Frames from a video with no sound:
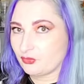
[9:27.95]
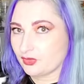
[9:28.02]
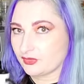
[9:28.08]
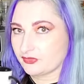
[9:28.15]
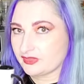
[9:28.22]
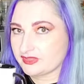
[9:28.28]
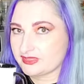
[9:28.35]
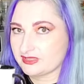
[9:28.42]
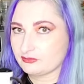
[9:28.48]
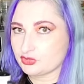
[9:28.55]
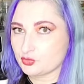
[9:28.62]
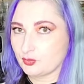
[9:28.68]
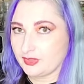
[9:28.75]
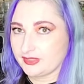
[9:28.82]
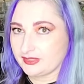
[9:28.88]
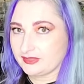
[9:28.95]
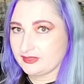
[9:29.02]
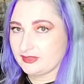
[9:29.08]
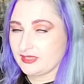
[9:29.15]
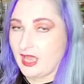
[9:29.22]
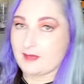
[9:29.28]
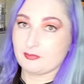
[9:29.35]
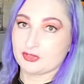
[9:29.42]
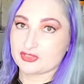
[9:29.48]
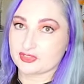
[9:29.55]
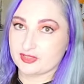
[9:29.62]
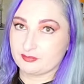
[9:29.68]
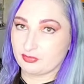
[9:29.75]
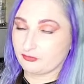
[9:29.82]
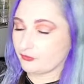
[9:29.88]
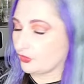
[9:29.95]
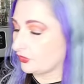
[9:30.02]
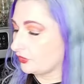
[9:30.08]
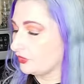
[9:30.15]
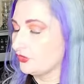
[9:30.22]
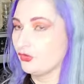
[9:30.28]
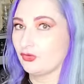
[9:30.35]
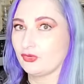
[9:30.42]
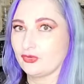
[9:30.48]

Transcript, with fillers: forth and see which one I personally prefer,